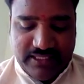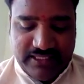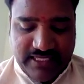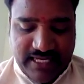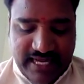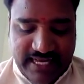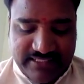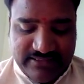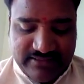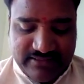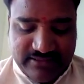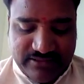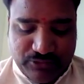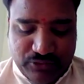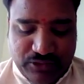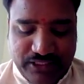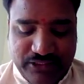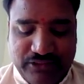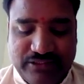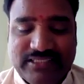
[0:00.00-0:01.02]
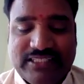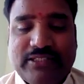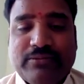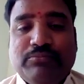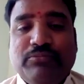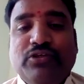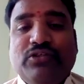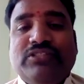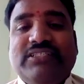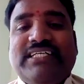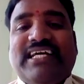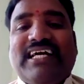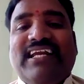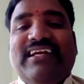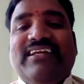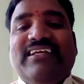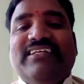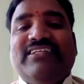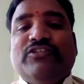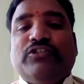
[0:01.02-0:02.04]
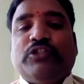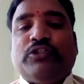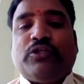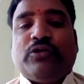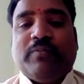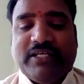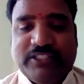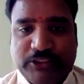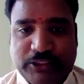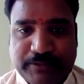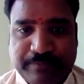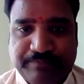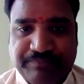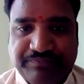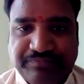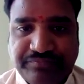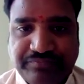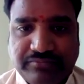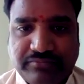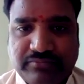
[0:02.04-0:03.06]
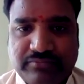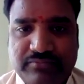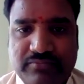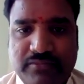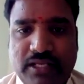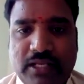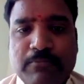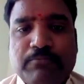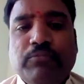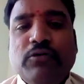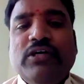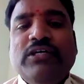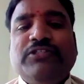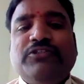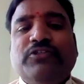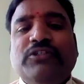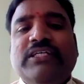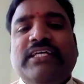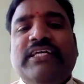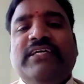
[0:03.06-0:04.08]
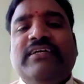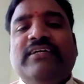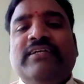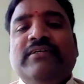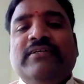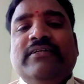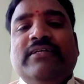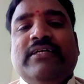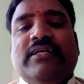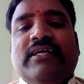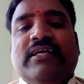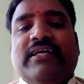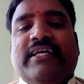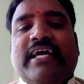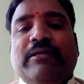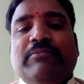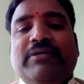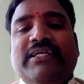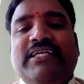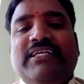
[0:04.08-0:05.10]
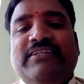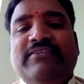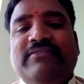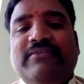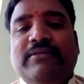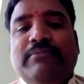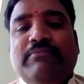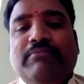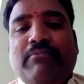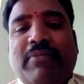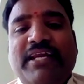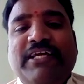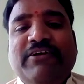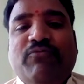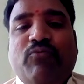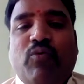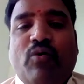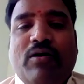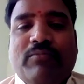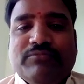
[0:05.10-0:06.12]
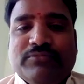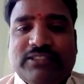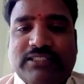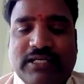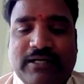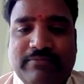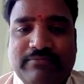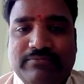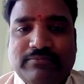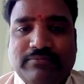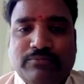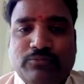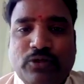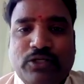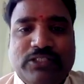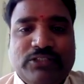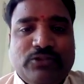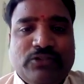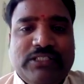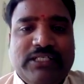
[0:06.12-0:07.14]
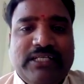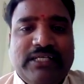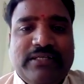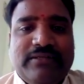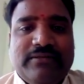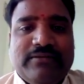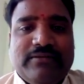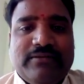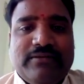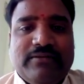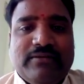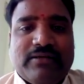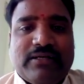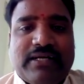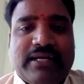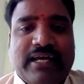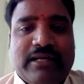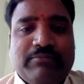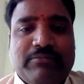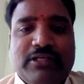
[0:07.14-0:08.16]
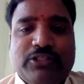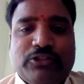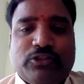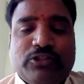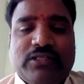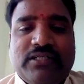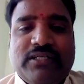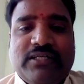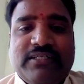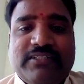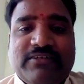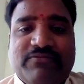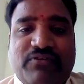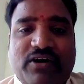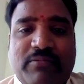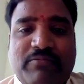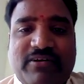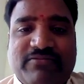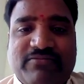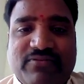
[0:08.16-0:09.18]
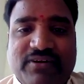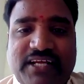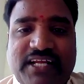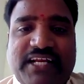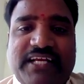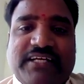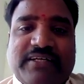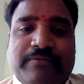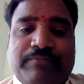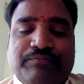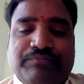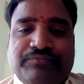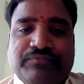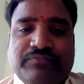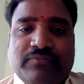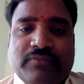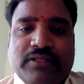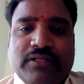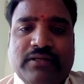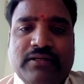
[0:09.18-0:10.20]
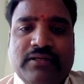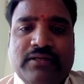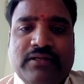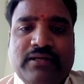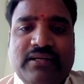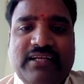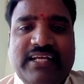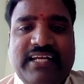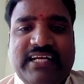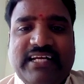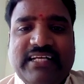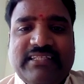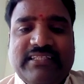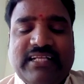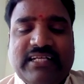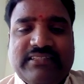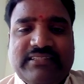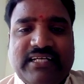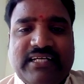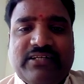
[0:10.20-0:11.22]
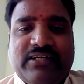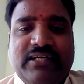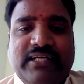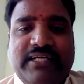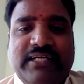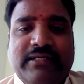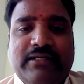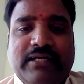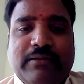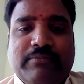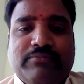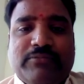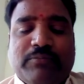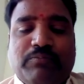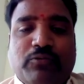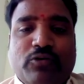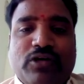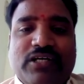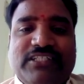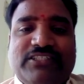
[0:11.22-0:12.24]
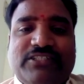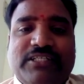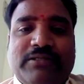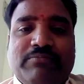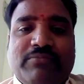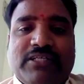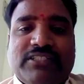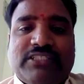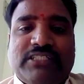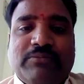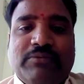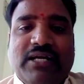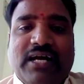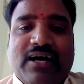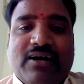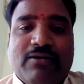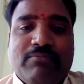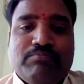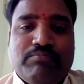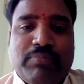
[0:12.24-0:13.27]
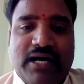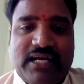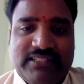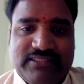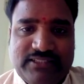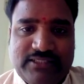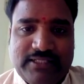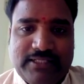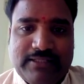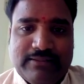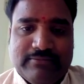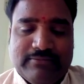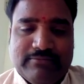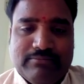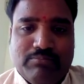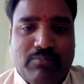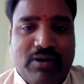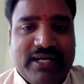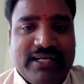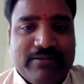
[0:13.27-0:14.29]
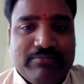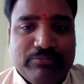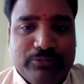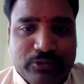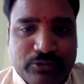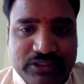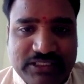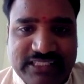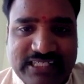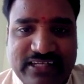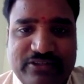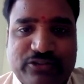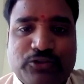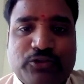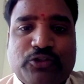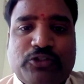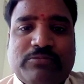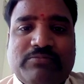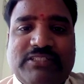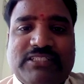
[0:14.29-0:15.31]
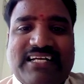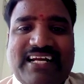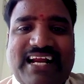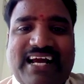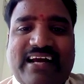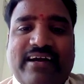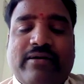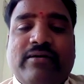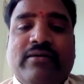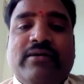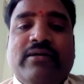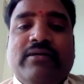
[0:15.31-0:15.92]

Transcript: a stringed musical instrument. Poetry can be in many forms. Poetry can be written in the form of lyric. Lyric in generally the poetry must be accompanied by a musical instrument lyre,